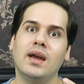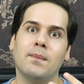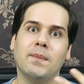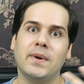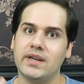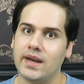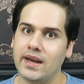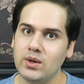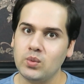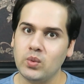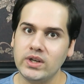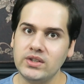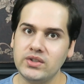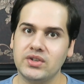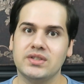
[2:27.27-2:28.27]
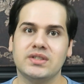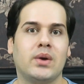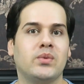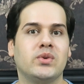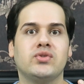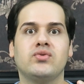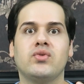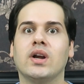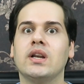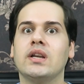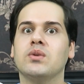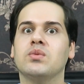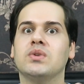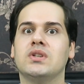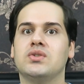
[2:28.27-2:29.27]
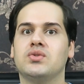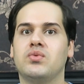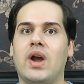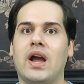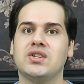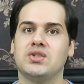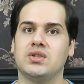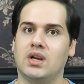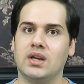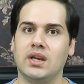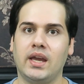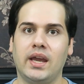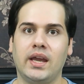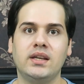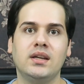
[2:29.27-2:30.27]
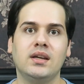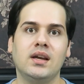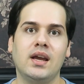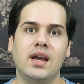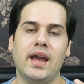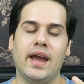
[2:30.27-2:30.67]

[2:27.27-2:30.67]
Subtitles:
But in winters, I was struggling with this rash again.